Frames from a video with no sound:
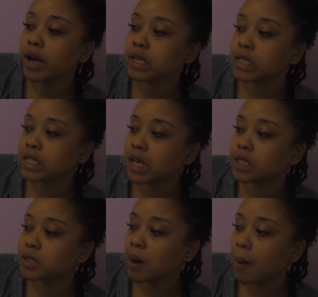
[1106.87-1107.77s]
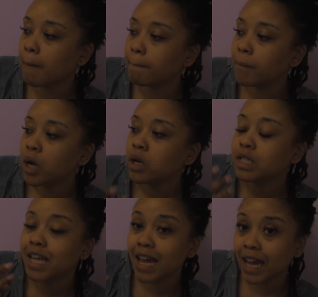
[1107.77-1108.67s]
a sense,
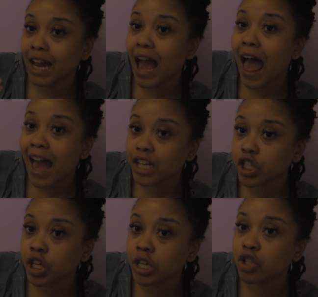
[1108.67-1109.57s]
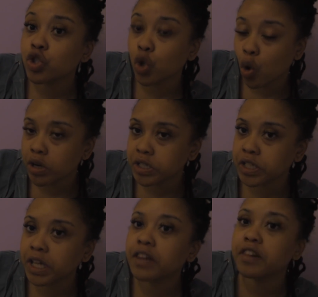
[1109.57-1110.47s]
taking action towards
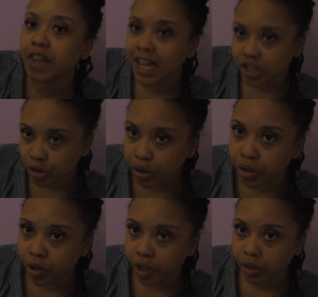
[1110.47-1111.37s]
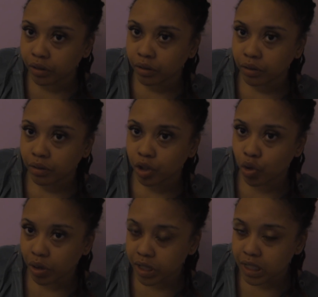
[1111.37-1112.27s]
it, that's good.
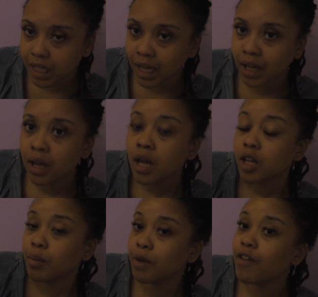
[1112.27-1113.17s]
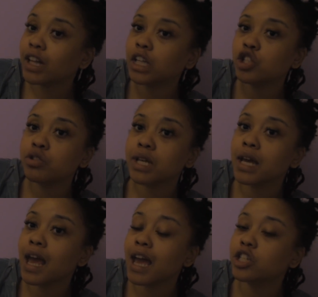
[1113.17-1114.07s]
You understand? The main fact that you're
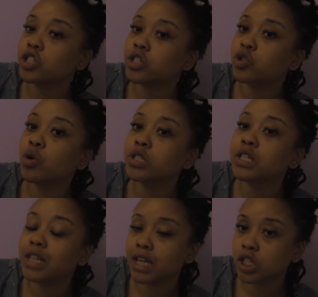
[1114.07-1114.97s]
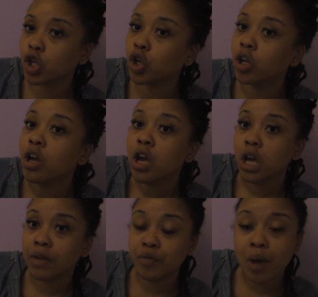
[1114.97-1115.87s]
taking actions towards it, that's good.
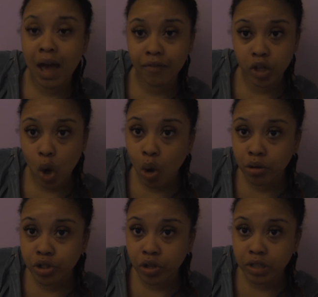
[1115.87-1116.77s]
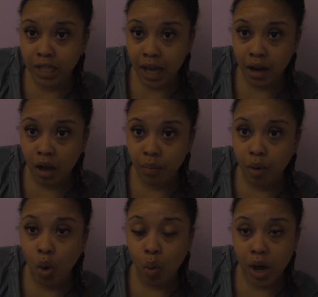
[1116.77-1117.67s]
If you have an altar set up
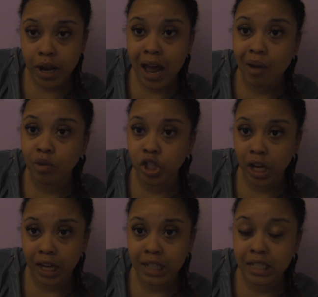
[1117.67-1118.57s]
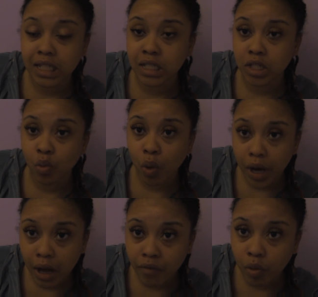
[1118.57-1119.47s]
or whatnot with your ancestors or
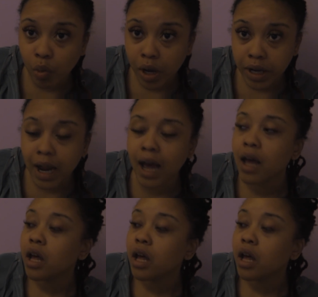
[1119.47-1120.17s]
whatnot,